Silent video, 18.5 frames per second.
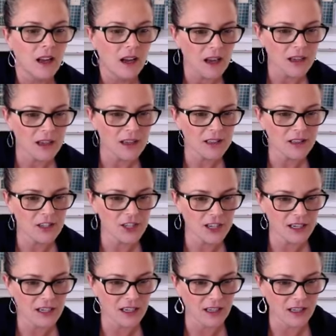Uh,
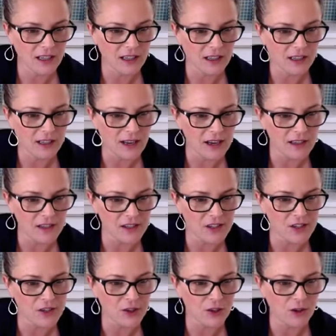Jeannie, yeah,
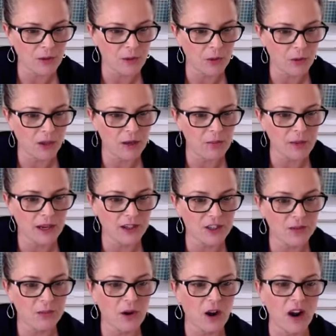it's true. I'm going
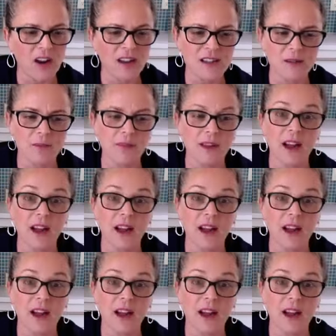back to awesome.